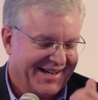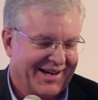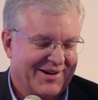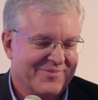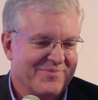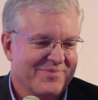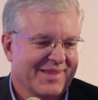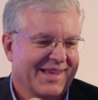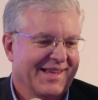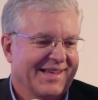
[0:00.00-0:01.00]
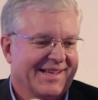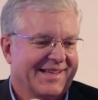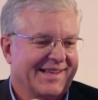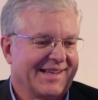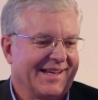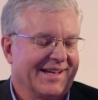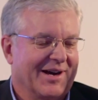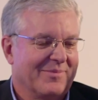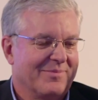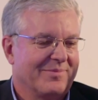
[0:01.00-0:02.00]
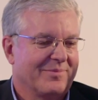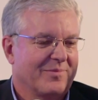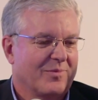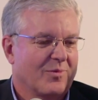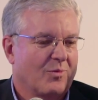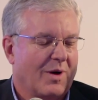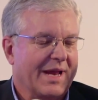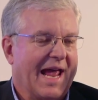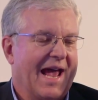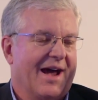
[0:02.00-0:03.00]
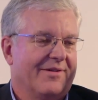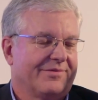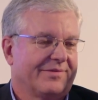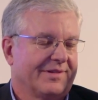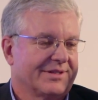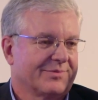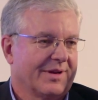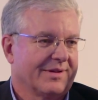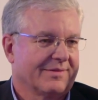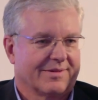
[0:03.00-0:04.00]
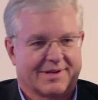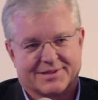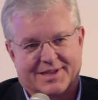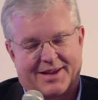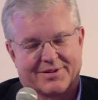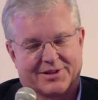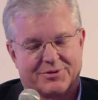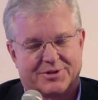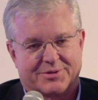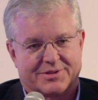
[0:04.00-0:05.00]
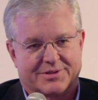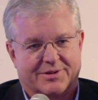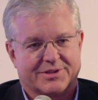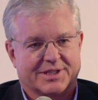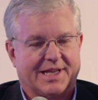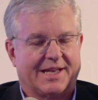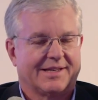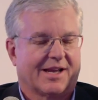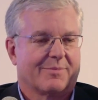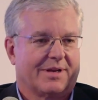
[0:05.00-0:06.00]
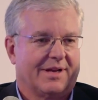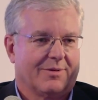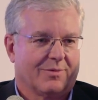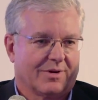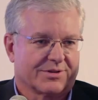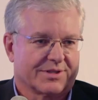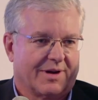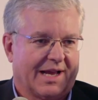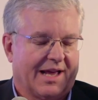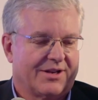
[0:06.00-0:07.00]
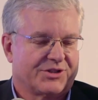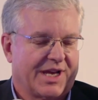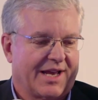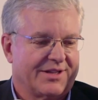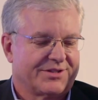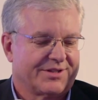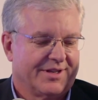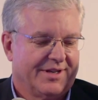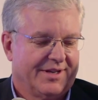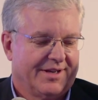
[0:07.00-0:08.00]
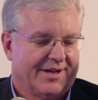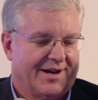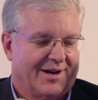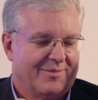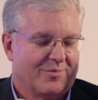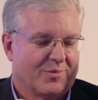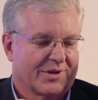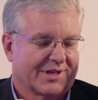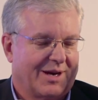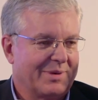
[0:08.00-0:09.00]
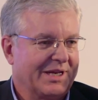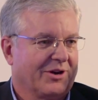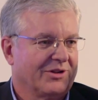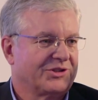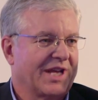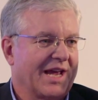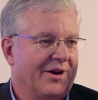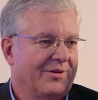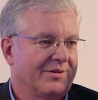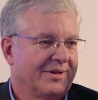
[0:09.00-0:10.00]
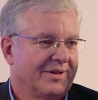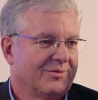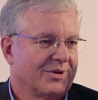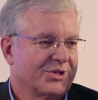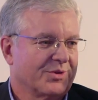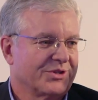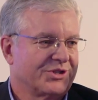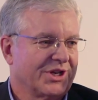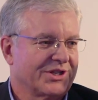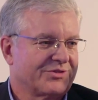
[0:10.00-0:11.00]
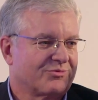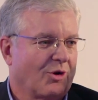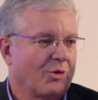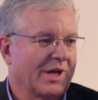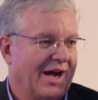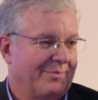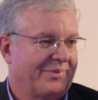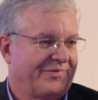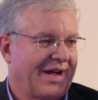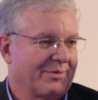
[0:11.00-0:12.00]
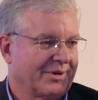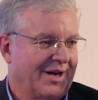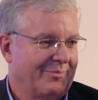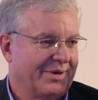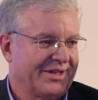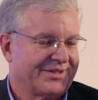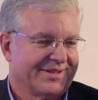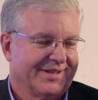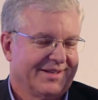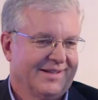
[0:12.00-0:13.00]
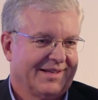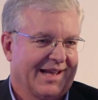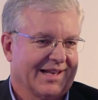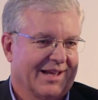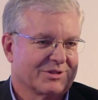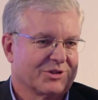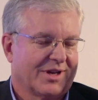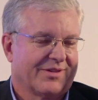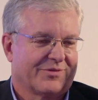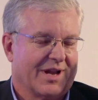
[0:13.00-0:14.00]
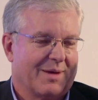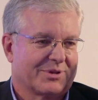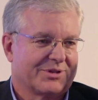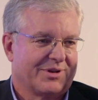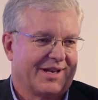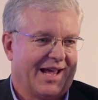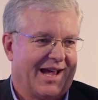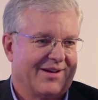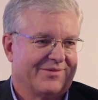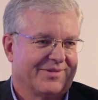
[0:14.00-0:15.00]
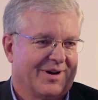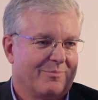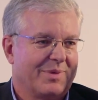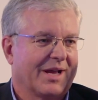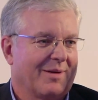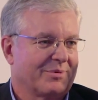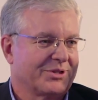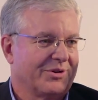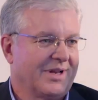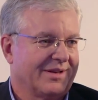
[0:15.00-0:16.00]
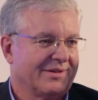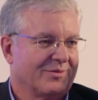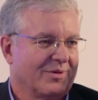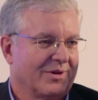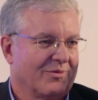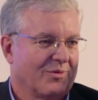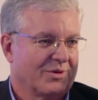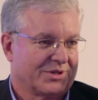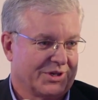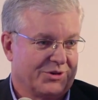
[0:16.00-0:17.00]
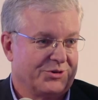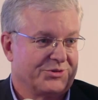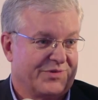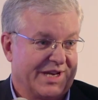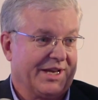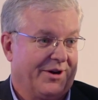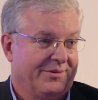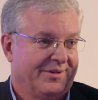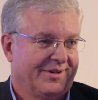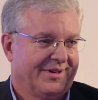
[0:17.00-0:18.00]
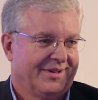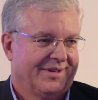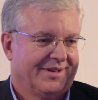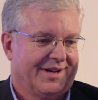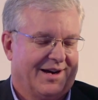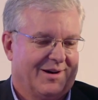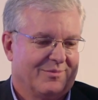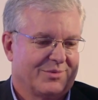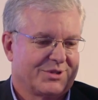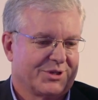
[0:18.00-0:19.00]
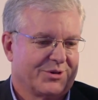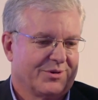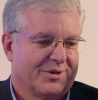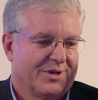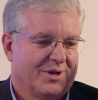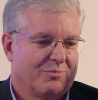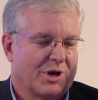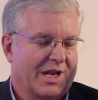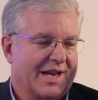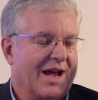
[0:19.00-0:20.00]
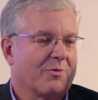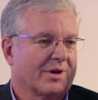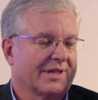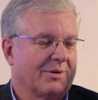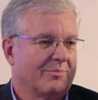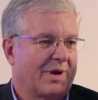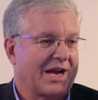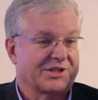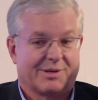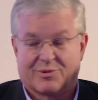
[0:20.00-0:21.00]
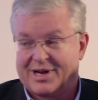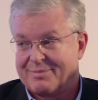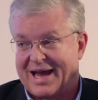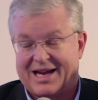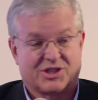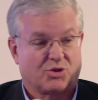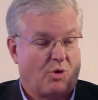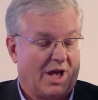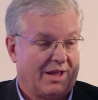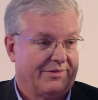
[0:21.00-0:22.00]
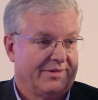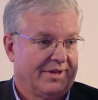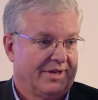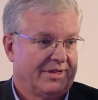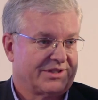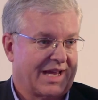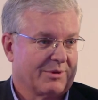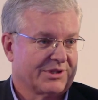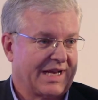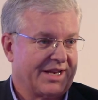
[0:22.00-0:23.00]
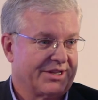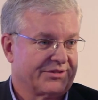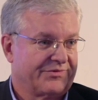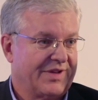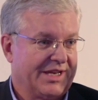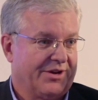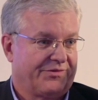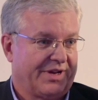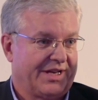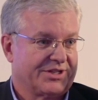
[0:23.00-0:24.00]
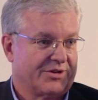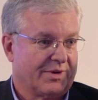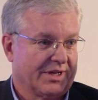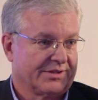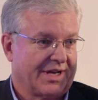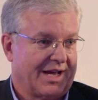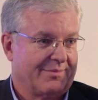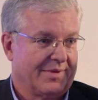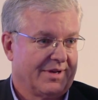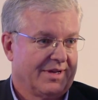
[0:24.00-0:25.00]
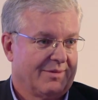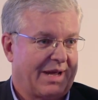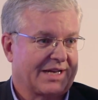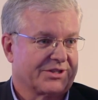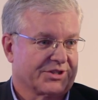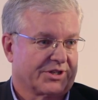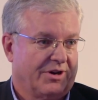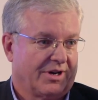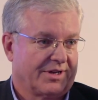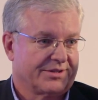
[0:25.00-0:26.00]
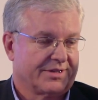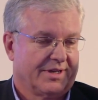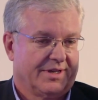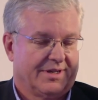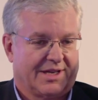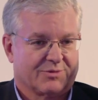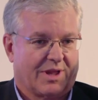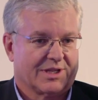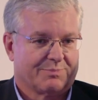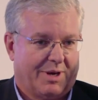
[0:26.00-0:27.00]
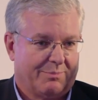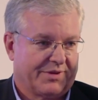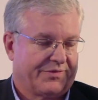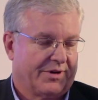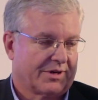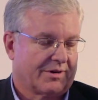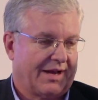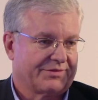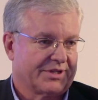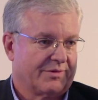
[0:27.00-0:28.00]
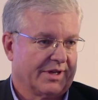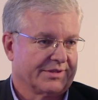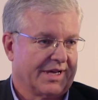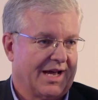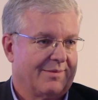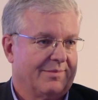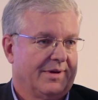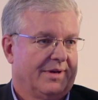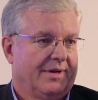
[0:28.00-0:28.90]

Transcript: um, the um, what we have is we, as David alluded to it, so it's a 10 gigabit network. So I got a chance um, with a company called Zayo which was just rolling up fiber companies. And I was looking for an opportunity to have a big opportunity to use video um, to put in a network that would actually bring back 12 simultaneous video feeds in real time back to Secaucus, as well as pump the photographs in real time